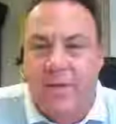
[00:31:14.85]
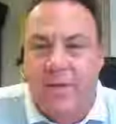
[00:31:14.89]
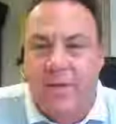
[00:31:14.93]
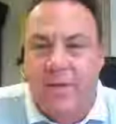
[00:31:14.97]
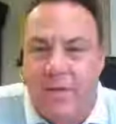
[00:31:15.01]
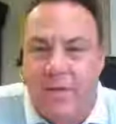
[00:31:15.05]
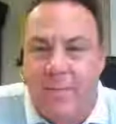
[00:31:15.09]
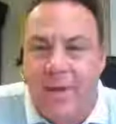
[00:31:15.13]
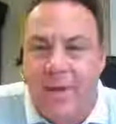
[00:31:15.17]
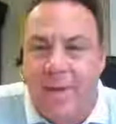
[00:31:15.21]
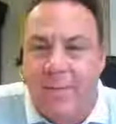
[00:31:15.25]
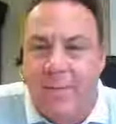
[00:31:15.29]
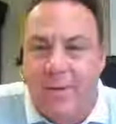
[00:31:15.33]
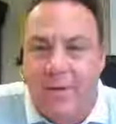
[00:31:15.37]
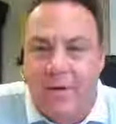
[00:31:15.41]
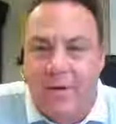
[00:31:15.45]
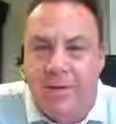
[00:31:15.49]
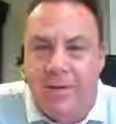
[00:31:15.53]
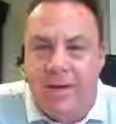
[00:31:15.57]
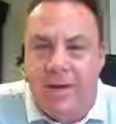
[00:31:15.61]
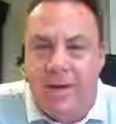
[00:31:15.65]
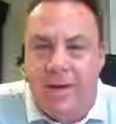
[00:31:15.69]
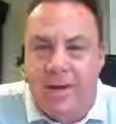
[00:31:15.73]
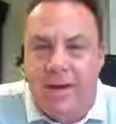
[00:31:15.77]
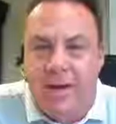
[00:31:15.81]
So they can go to
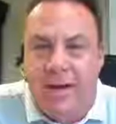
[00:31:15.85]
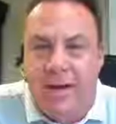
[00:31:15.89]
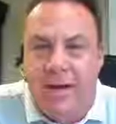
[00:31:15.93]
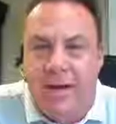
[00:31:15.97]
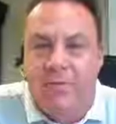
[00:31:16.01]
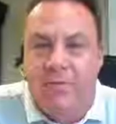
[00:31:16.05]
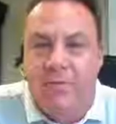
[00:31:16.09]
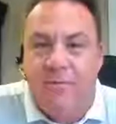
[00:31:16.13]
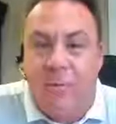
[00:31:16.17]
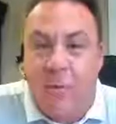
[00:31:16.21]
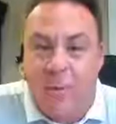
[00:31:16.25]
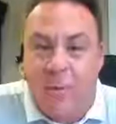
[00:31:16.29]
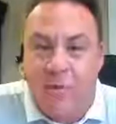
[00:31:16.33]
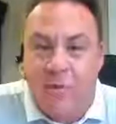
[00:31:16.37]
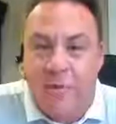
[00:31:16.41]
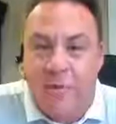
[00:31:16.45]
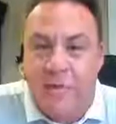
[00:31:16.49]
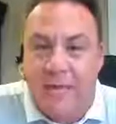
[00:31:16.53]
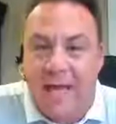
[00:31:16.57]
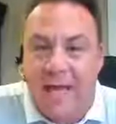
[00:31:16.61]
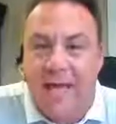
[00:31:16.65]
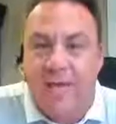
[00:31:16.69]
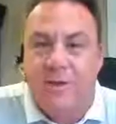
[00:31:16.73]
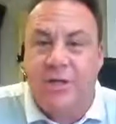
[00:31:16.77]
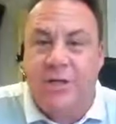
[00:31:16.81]

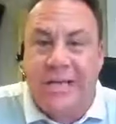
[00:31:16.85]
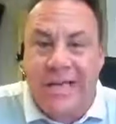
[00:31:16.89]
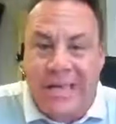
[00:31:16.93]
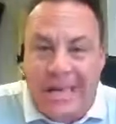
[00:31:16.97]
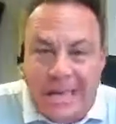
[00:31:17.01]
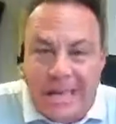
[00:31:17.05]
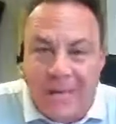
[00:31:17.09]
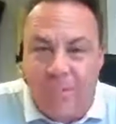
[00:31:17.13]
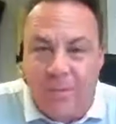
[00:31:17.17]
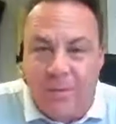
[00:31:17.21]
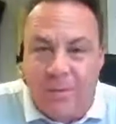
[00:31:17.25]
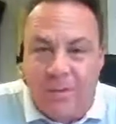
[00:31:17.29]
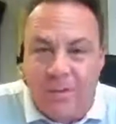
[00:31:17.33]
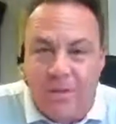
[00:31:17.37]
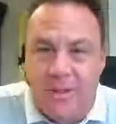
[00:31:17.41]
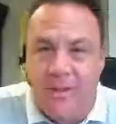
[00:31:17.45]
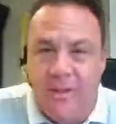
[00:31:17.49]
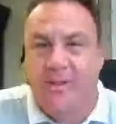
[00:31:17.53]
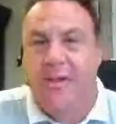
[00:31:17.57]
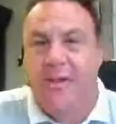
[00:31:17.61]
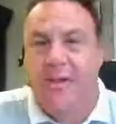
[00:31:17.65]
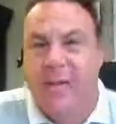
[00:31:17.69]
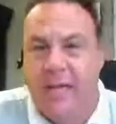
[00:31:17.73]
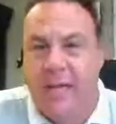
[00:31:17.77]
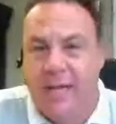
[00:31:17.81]

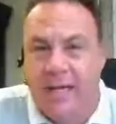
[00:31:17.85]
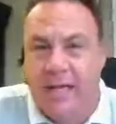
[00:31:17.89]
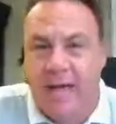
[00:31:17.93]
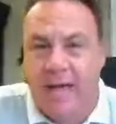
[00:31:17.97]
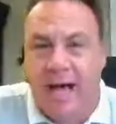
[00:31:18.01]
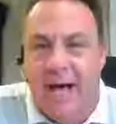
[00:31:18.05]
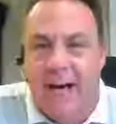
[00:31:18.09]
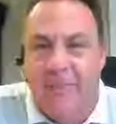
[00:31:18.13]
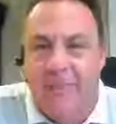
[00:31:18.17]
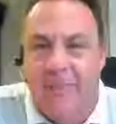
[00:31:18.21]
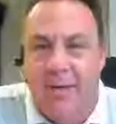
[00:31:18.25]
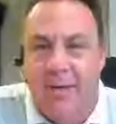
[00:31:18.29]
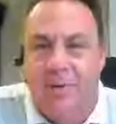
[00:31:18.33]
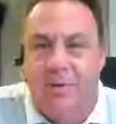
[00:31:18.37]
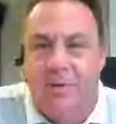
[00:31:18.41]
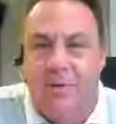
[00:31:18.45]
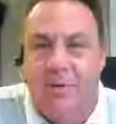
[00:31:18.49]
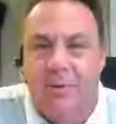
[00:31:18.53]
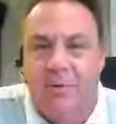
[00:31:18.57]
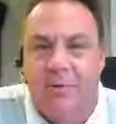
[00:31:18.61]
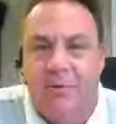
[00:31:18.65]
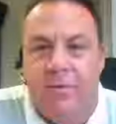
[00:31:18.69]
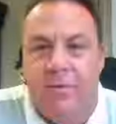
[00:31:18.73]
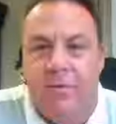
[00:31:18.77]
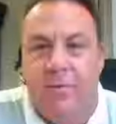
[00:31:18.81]
mattmanero.com/ebook and get a copy of
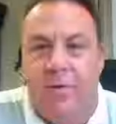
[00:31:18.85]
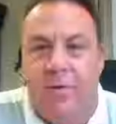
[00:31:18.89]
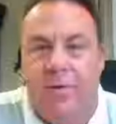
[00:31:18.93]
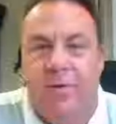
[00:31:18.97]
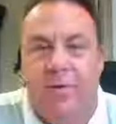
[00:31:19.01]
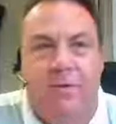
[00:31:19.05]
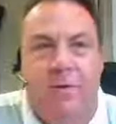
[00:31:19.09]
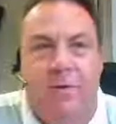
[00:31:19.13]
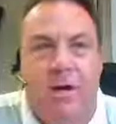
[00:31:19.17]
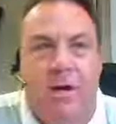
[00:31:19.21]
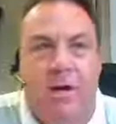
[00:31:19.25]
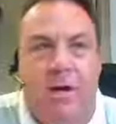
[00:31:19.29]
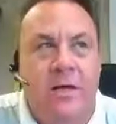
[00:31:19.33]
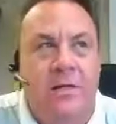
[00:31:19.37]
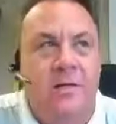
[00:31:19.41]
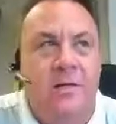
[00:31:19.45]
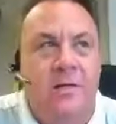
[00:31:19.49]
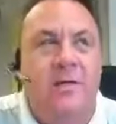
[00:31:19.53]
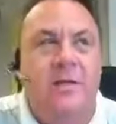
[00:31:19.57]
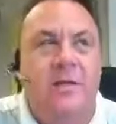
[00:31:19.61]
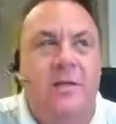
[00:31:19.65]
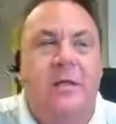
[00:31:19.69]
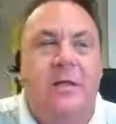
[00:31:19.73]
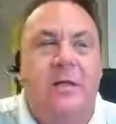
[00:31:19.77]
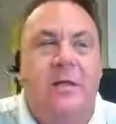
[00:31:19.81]
the book for the month of
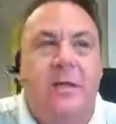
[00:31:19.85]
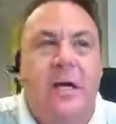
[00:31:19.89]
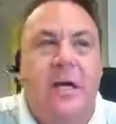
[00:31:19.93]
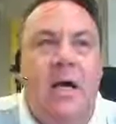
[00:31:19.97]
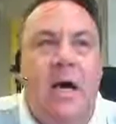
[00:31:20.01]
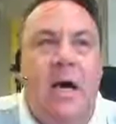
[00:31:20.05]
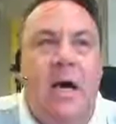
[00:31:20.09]
August.